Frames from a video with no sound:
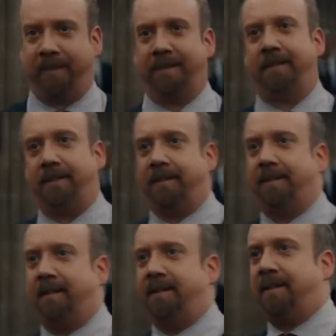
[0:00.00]

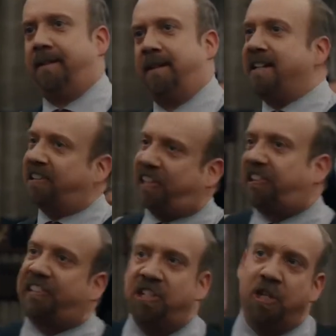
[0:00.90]
And we were like,
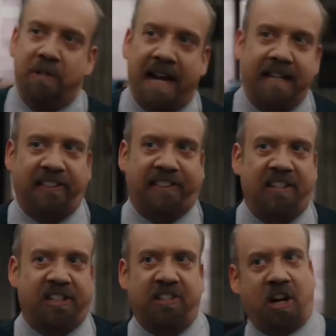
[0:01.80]
United States
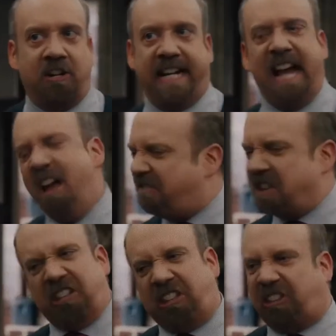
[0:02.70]
attorneys, they get to
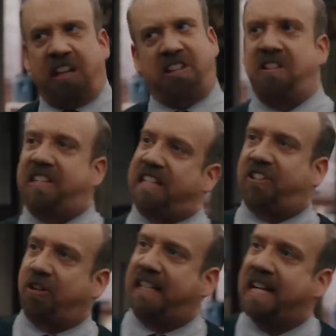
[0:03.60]
decide who the fuck they
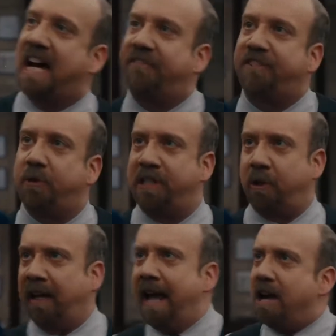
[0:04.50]
want to prosecute and for
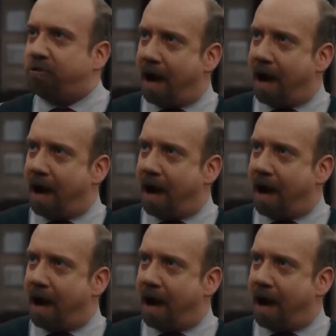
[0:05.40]
what.